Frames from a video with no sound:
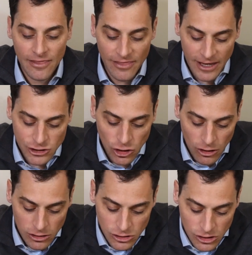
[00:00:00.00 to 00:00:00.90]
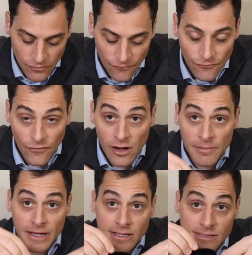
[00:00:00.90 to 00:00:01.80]
they charge
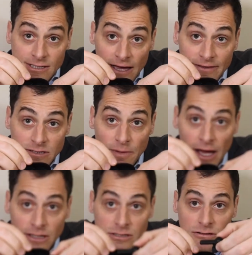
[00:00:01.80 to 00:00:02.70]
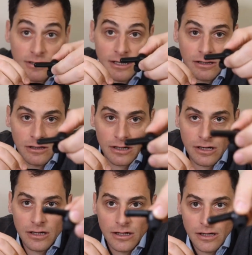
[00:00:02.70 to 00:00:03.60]
from inside this box. So take a look.
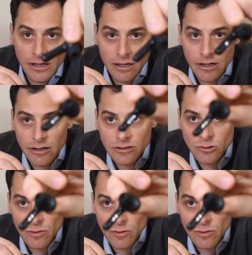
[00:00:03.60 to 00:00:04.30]
Here's